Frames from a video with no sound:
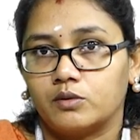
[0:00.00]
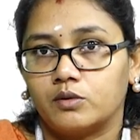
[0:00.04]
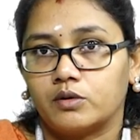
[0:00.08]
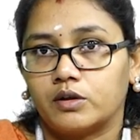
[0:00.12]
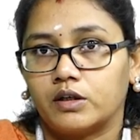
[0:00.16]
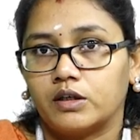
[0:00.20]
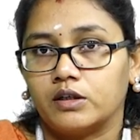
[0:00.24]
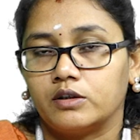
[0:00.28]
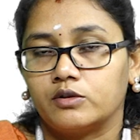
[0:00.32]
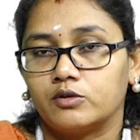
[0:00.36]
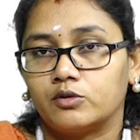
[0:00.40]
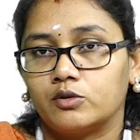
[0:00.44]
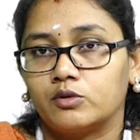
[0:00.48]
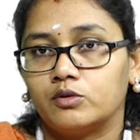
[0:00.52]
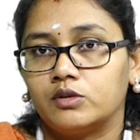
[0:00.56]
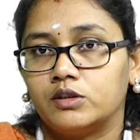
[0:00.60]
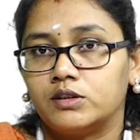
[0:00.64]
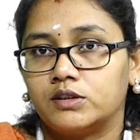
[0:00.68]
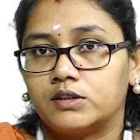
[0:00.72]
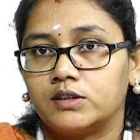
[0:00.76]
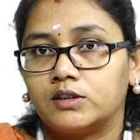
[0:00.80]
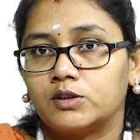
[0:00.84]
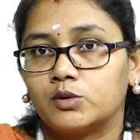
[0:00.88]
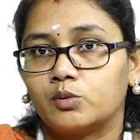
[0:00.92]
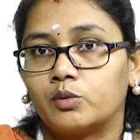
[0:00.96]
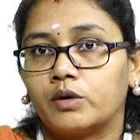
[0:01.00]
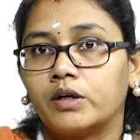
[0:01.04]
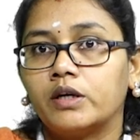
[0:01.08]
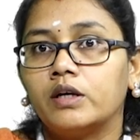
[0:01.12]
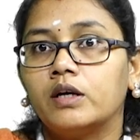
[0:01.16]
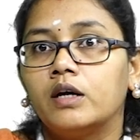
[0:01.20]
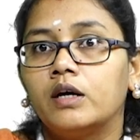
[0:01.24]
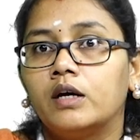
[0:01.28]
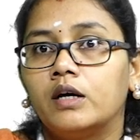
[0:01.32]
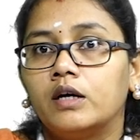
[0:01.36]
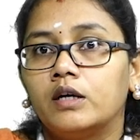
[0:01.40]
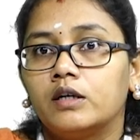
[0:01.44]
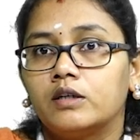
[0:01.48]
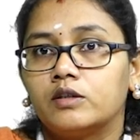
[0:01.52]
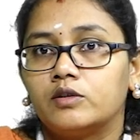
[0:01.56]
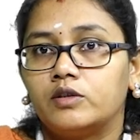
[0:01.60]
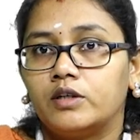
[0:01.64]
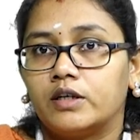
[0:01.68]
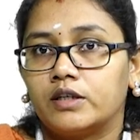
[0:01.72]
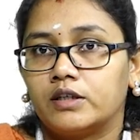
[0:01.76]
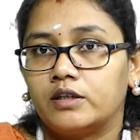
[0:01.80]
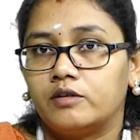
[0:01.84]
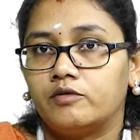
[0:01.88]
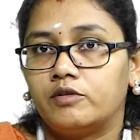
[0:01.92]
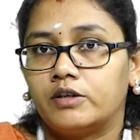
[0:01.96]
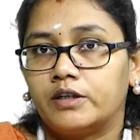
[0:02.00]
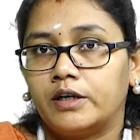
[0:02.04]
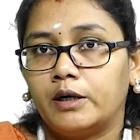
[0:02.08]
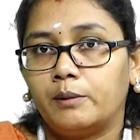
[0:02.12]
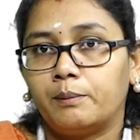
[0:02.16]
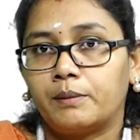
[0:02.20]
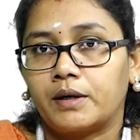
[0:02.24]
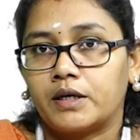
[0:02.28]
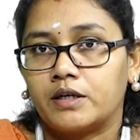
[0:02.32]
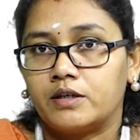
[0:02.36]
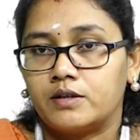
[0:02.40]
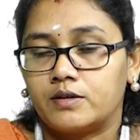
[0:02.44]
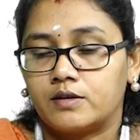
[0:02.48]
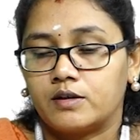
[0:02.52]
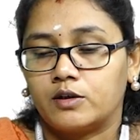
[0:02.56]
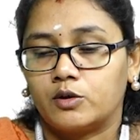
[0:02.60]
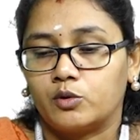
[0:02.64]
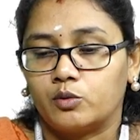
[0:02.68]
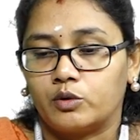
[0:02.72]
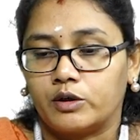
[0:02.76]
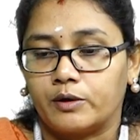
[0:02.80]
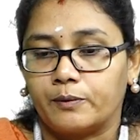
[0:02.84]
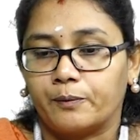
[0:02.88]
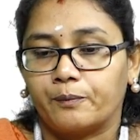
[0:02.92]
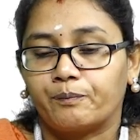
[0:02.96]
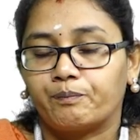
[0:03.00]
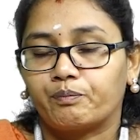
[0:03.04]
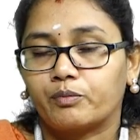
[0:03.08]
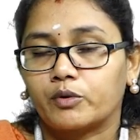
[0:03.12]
Okay. So this is why they are given in mindset one.